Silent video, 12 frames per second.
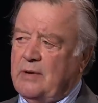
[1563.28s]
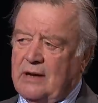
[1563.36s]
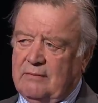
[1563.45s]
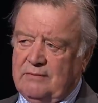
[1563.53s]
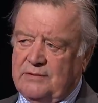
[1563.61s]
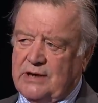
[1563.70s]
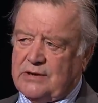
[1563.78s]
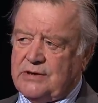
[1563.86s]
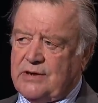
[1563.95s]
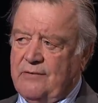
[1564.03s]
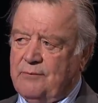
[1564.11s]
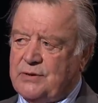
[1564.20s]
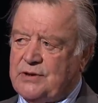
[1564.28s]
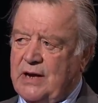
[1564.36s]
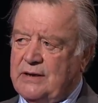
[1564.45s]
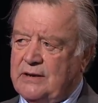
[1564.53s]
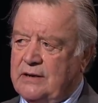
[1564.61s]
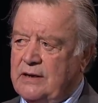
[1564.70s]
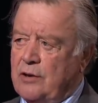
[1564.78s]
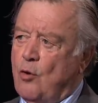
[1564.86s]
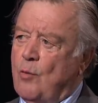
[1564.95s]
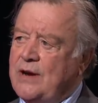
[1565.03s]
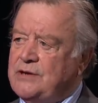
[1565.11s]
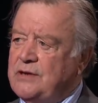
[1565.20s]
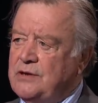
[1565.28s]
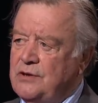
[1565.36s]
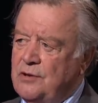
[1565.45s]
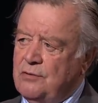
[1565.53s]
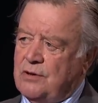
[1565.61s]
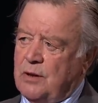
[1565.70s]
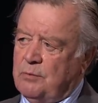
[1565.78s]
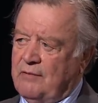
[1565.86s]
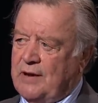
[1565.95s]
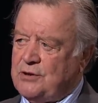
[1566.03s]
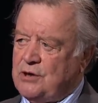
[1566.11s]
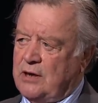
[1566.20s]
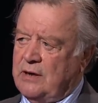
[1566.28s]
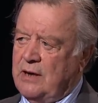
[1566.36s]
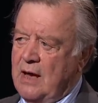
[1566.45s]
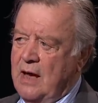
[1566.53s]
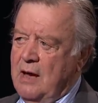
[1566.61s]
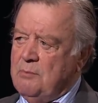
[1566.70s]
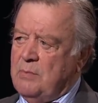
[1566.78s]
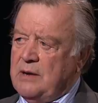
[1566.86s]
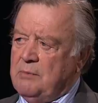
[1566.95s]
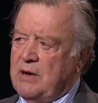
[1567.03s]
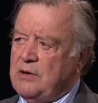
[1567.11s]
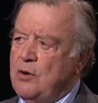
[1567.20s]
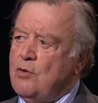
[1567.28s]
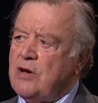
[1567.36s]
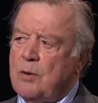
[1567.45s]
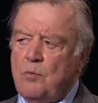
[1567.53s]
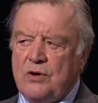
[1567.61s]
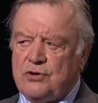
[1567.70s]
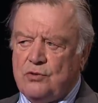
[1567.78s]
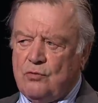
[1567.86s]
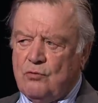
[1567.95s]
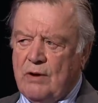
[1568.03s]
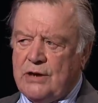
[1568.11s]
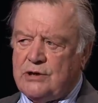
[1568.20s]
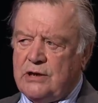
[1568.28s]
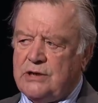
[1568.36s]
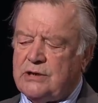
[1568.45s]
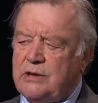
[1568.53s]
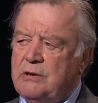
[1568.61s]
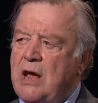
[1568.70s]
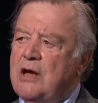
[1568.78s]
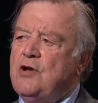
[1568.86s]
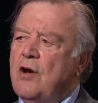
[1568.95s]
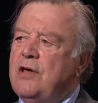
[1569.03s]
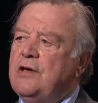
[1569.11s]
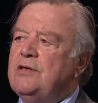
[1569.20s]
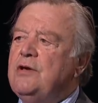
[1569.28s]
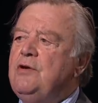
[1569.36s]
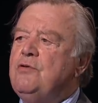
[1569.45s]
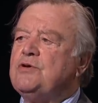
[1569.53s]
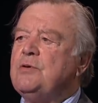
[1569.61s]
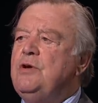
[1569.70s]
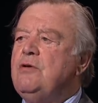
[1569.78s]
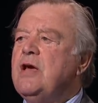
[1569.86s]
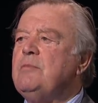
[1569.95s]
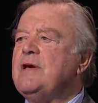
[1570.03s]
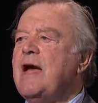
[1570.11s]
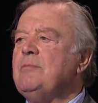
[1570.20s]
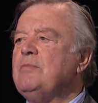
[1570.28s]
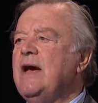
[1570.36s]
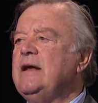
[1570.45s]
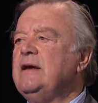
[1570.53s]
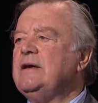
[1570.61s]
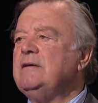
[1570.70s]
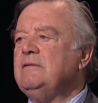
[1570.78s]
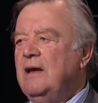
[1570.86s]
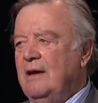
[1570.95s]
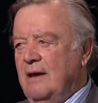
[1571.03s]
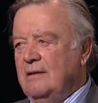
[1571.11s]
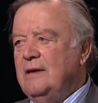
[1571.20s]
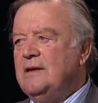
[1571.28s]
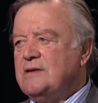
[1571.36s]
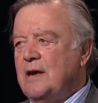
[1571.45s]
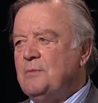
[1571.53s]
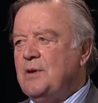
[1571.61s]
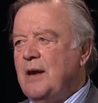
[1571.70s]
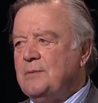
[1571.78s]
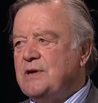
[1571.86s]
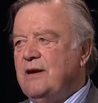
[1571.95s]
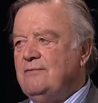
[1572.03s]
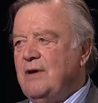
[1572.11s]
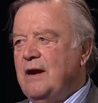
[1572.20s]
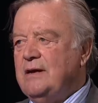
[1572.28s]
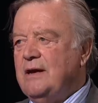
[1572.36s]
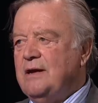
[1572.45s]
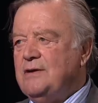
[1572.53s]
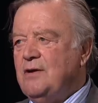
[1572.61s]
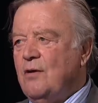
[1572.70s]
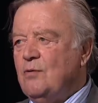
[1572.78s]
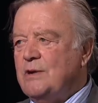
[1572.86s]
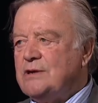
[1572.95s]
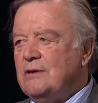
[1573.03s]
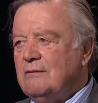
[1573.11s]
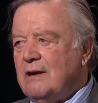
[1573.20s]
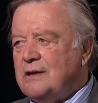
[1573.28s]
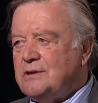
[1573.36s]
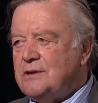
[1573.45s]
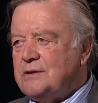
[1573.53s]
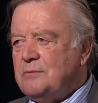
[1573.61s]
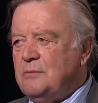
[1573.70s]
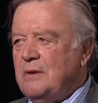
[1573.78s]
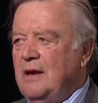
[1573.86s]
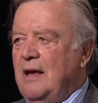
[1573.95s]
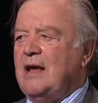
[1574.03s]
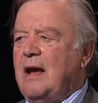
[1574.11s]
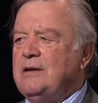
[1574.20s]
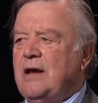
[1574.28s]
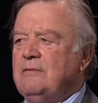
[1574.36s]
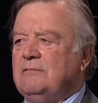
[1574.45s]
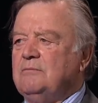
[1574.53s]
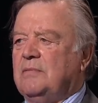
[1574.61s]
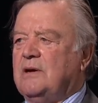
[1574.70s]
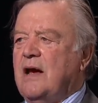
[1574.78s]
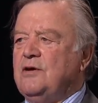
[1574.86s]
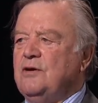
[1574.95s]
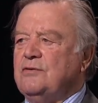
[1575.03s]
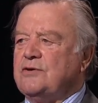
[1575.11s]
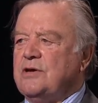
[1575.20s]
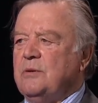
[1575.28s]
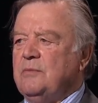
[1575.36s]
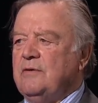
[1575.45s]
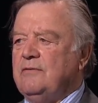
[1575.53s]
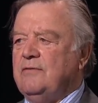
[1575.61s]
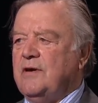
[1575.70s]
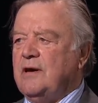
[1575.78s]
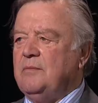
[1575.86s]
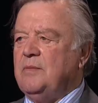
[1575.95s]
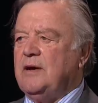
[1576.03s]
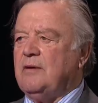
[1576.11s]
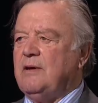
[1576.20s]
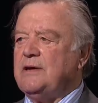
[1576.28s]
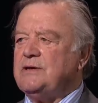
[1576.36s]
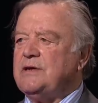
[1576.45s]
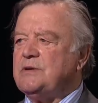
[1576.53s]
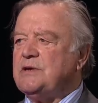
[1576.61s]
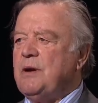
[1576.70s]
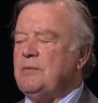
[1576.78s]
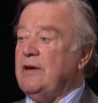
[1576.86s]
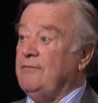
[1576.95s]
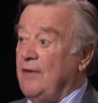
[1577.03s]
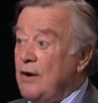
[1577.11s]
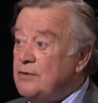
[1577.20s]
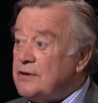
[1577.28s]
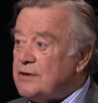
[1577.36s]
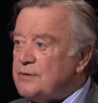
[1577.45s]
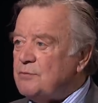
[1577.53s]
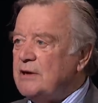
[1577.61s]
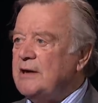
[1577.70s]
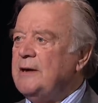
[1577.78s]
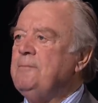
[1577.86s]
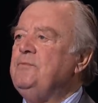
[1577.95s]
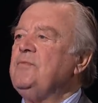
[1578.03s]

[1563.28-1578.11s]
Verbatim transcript: About six or seven percent, and it all went into UKIP eventually. But but UKIP wasn't all racialist. The UKIP campaigning did sometimes get very near dog whistle racism. I don't accuse them of uh, being racist. Some of their voters were,